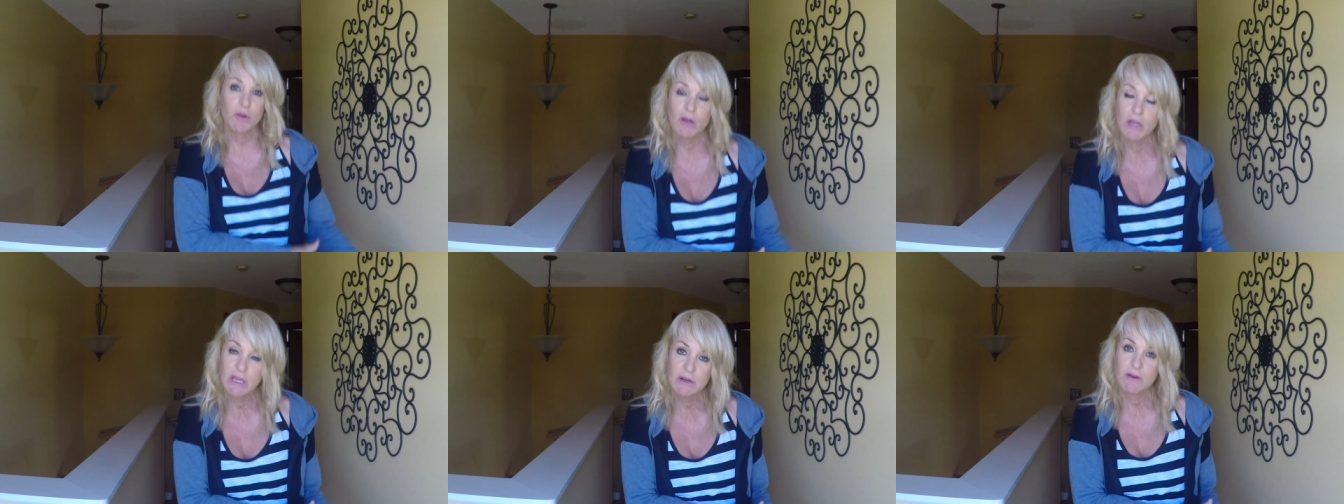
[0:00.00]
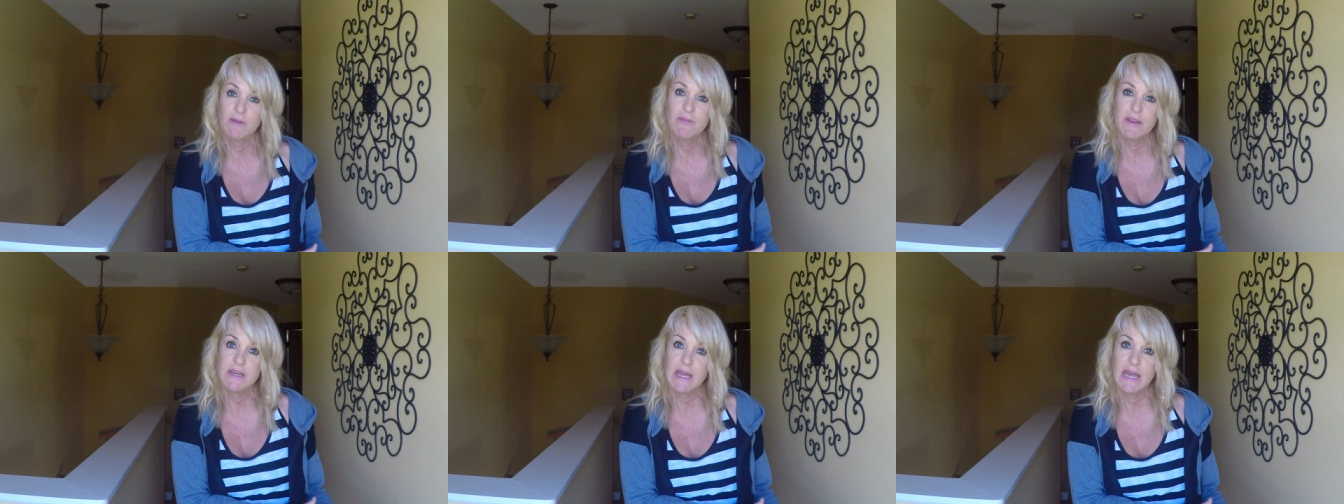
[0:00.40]
earlier
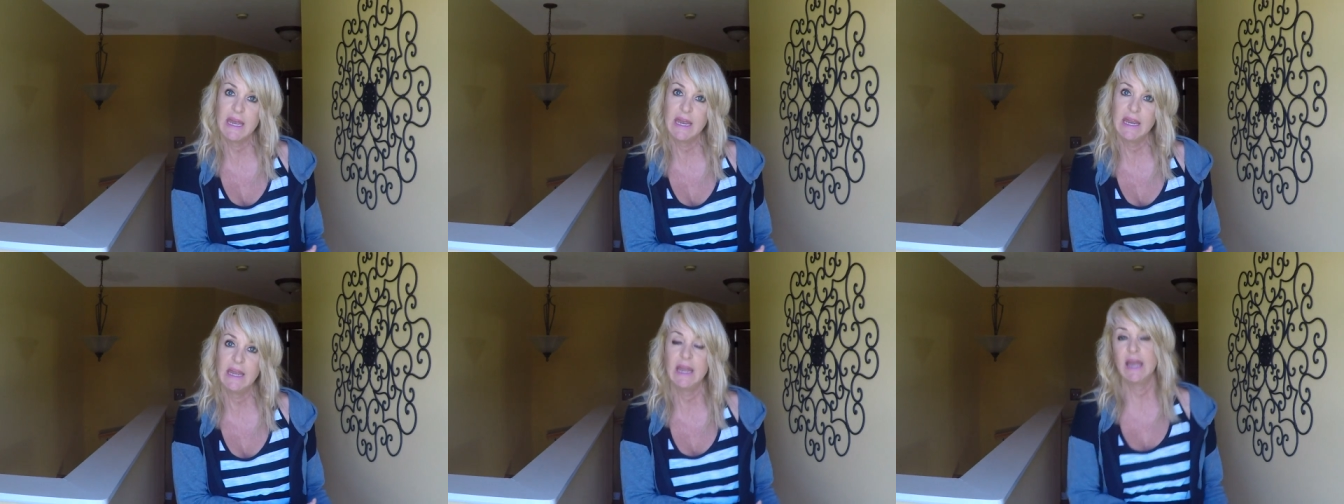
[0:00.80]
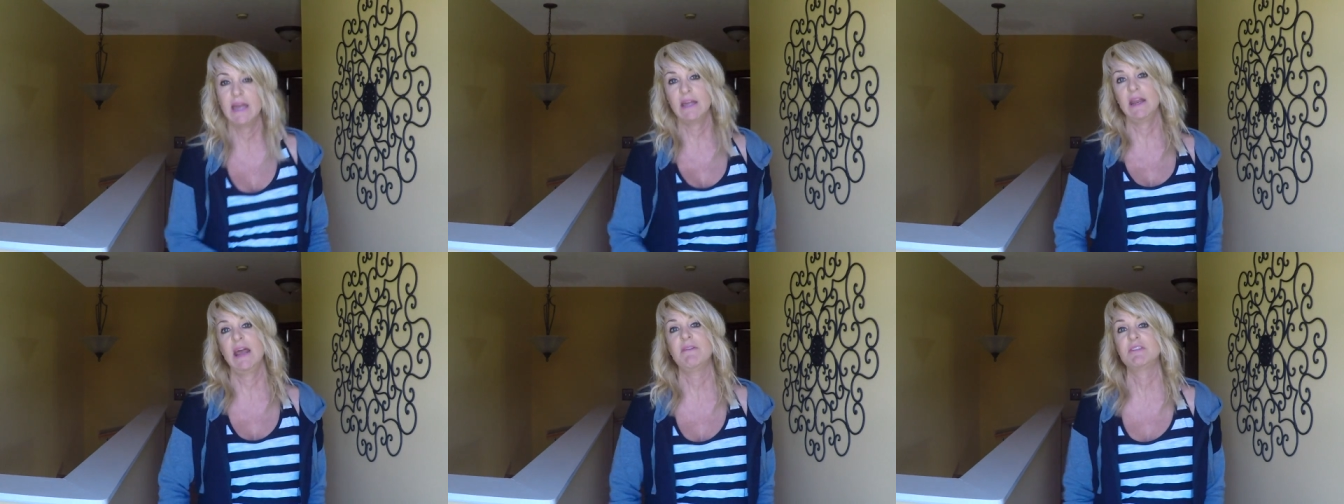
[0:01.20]
in the day
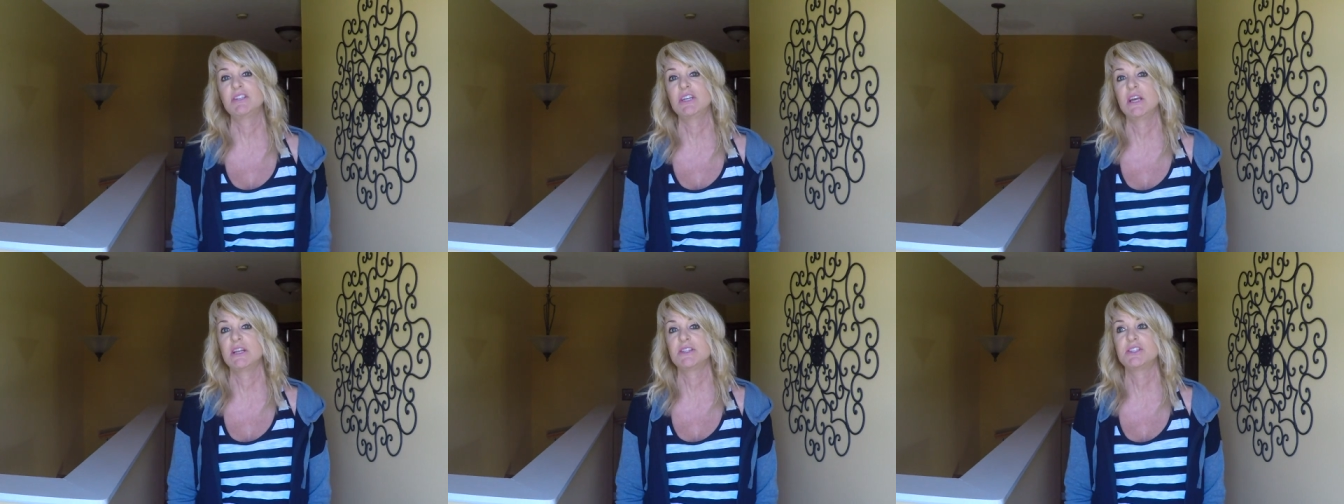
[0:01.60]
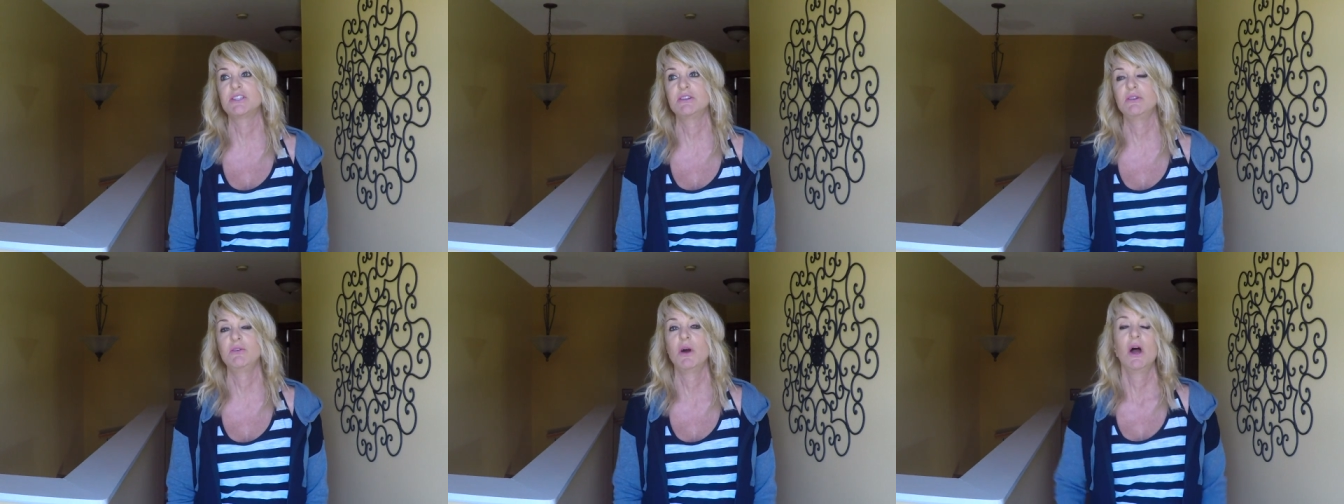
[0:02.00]
and have a chance
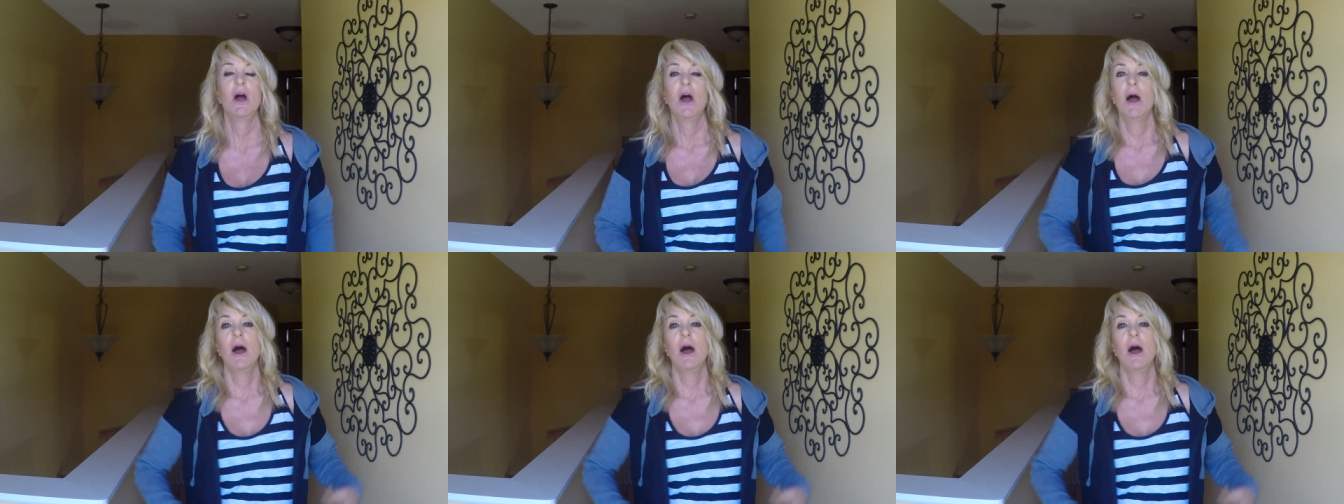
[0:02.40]
to